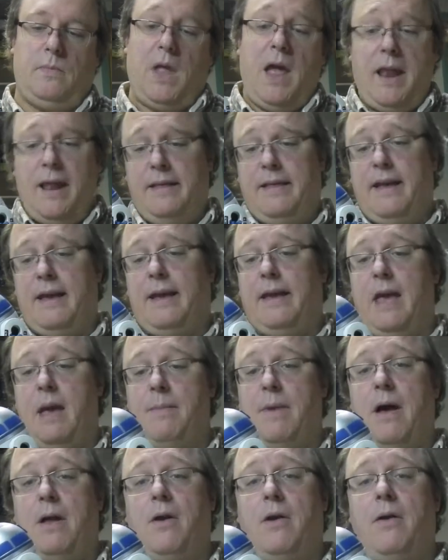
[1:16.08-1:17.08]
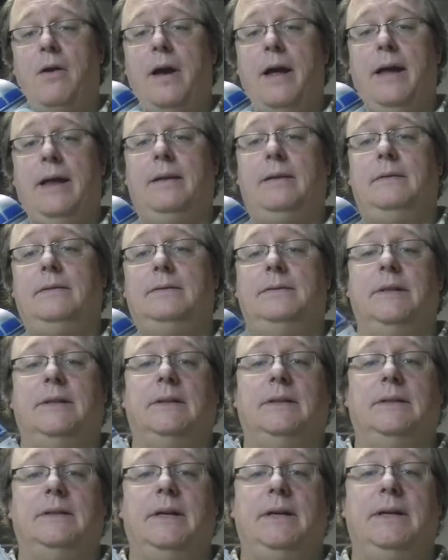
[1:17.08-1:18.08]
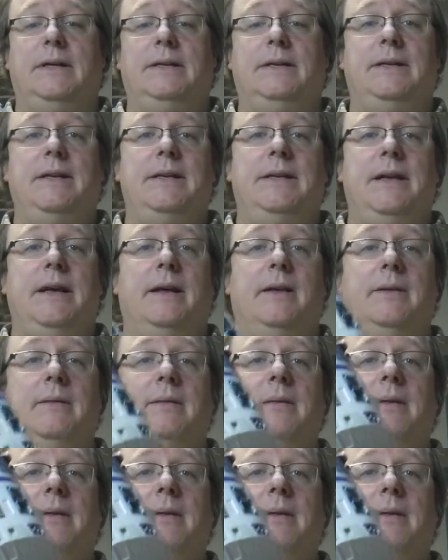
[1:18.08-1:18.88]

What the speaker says: think it came out alright. A little detail